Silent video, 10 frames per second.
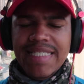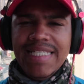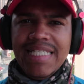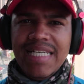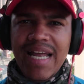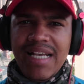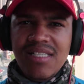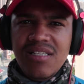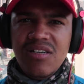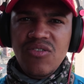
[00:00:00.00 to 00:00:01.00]

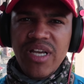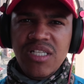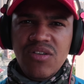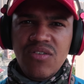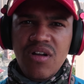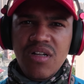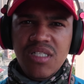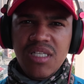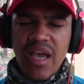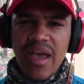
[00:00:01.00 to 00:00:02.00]
international
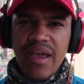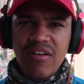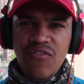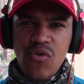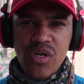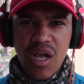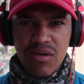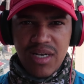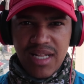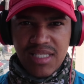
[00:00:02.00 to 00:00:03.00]
restaurants and food
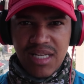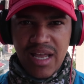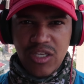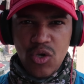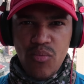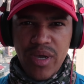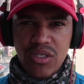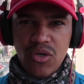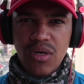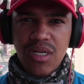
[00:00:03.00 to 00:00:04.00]
outlets like your
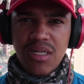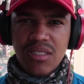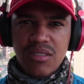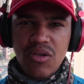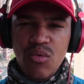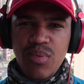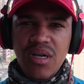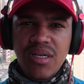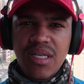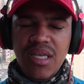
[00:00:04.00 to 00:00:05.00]
McDonald's, your
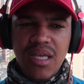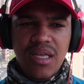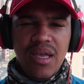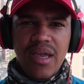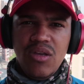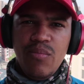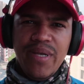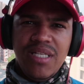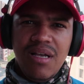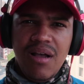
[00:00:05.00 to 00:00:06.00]
Burger King and your
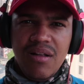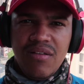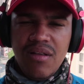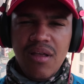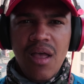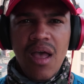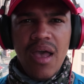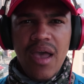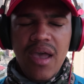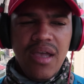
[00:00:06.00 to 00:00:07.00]
Pizza Hut.
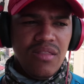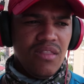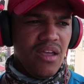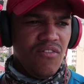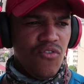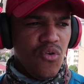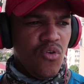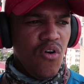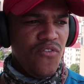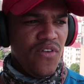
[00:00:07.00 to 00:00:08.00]
And then for
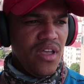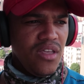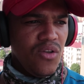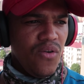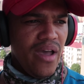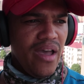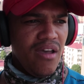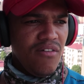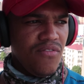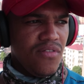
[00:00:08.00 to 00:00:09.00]
coffee you
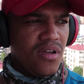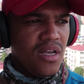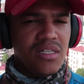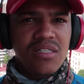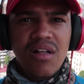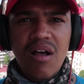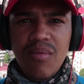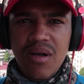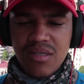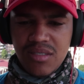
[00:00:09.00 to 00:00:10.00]
have
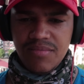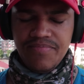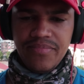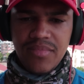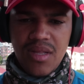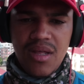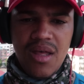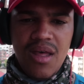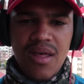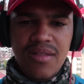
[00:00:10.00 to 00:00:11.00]
Starbucks.
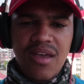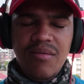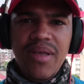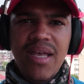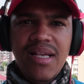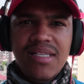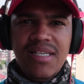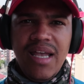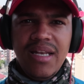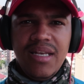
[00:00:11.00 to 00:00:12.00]
That being
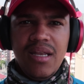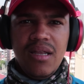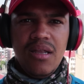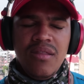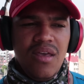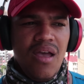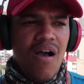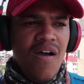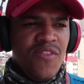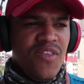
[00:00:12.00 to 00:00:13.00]
said, there
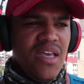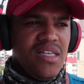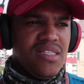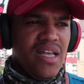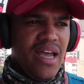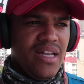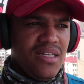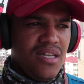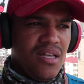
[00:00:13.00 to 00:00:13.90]
are things that